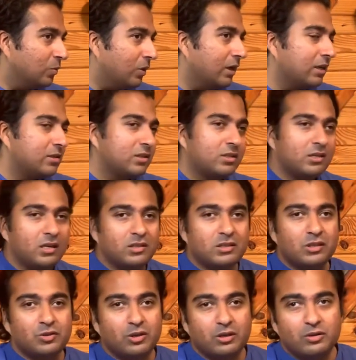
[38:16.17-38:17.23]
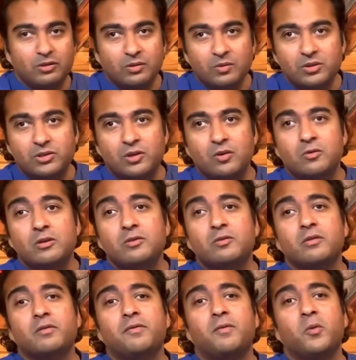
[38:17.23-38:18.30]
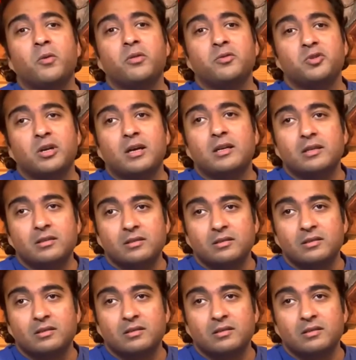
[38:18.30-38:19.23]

One exercise that you can do is go into the fourth jhana,